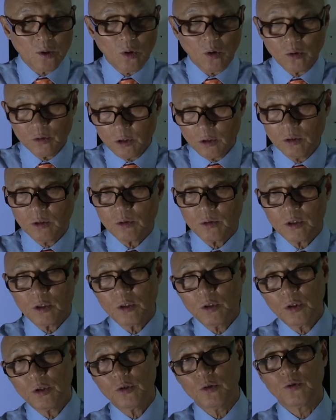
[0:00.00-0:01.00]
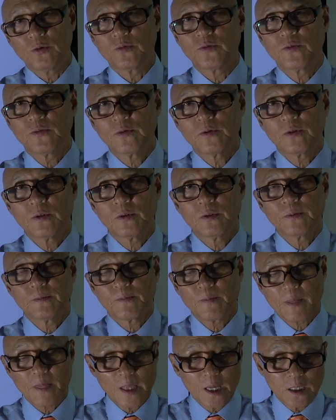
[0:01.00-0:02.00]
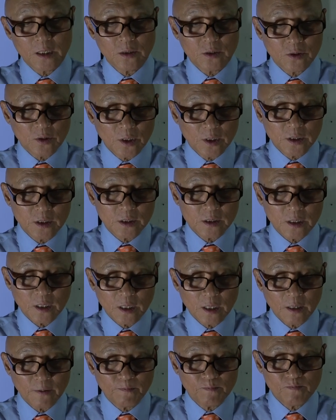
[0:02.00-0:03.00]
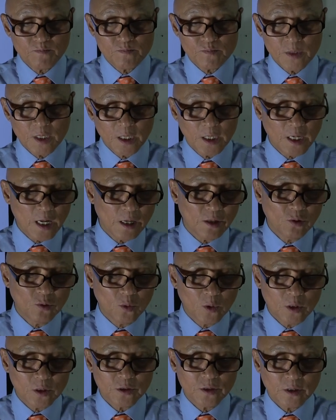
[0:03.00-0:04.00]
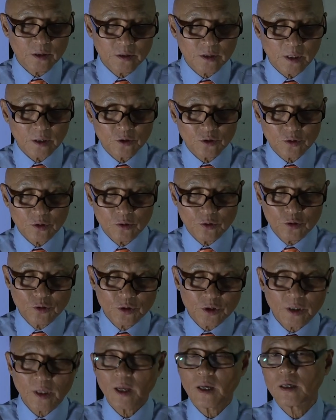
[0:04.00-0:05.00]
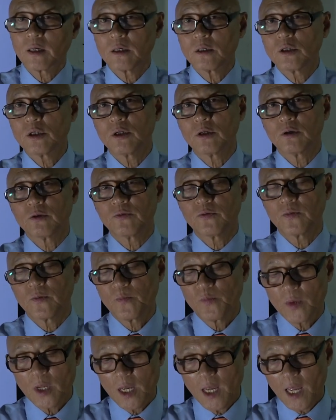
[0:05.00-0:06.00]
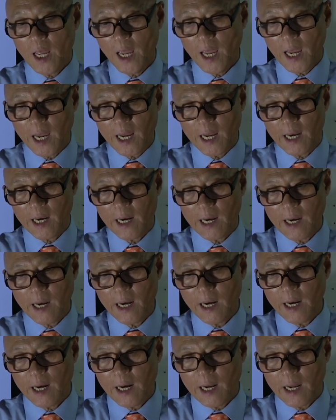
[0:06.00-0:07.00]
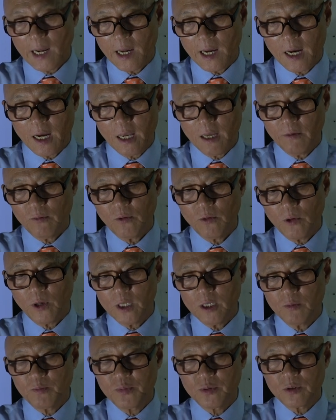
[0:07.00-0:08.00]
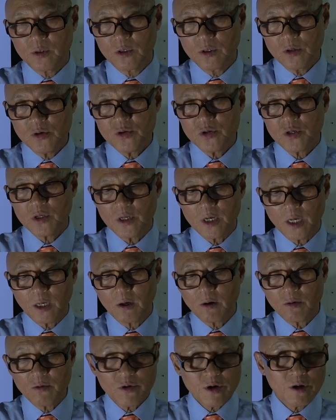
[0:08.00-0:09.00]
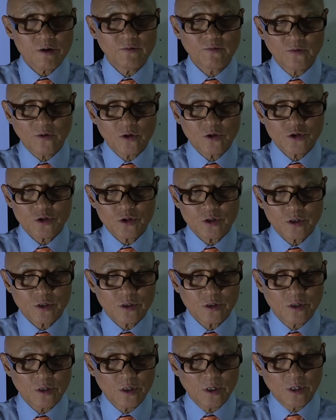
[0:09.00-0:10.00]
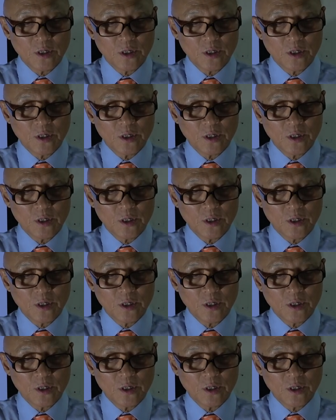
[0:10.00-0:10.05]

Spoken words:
auditory tube. So it's in other words, it's a Eustachian tube, and I have already produced a Korean version